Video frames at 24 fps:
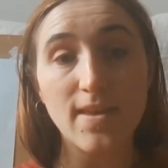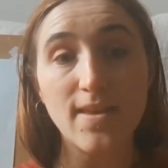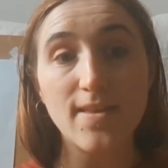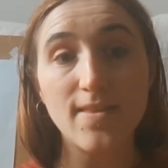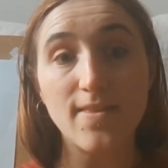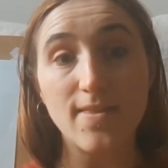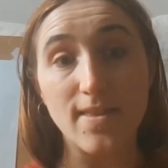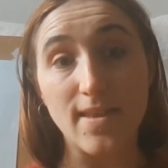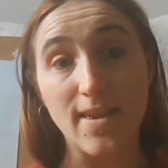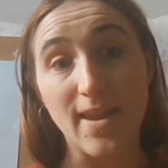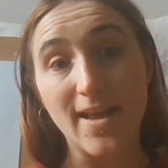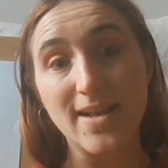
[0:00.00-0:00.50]

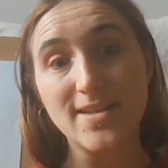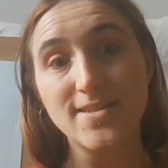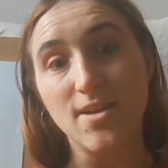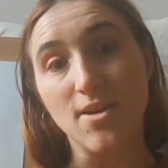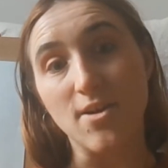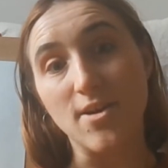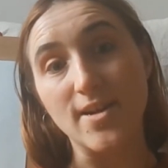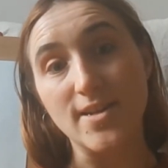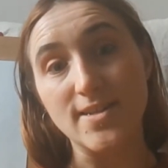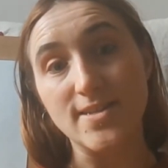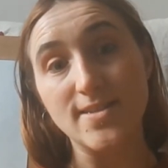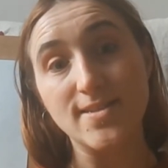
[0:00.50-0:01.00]
The next
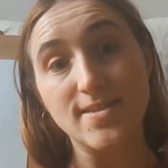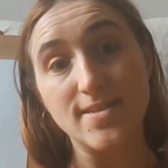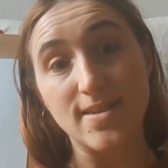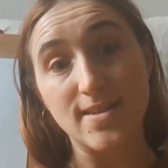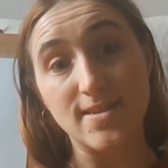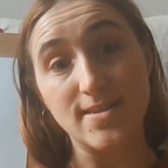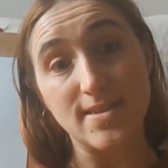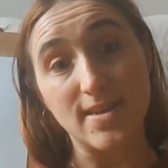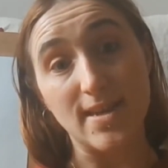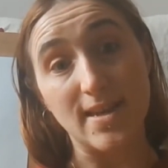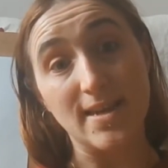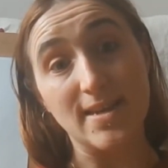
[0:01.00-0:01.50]
artist
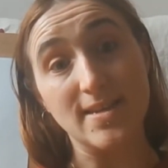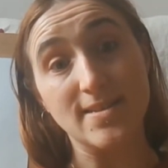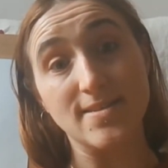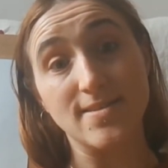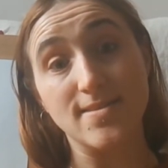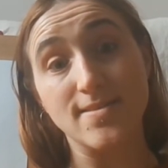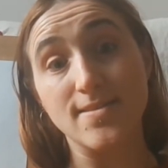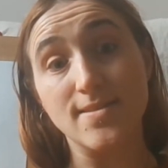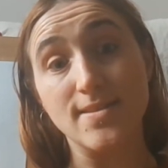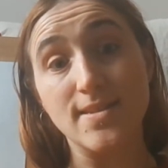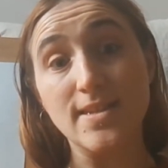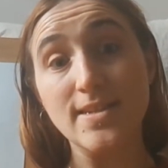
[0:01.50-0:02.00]

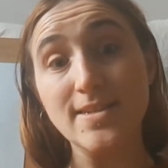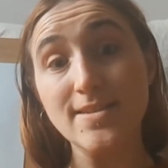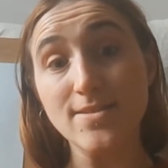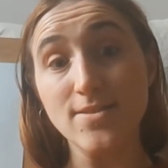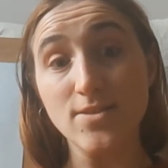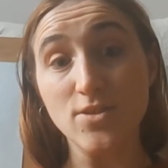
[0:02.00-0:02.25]
is Neil